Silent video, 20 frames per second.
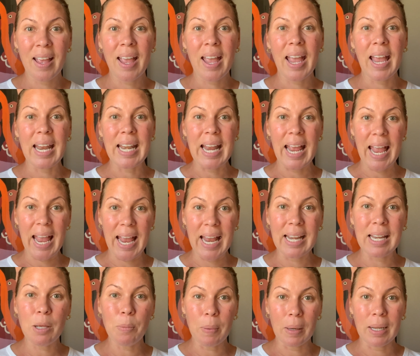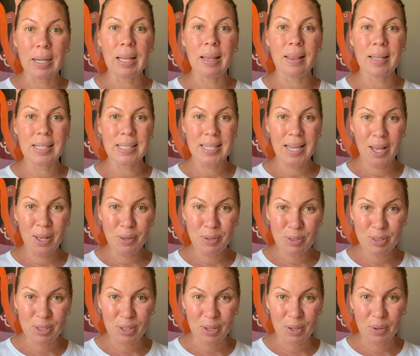And anybody that
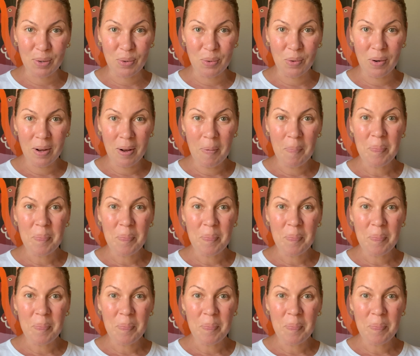tells you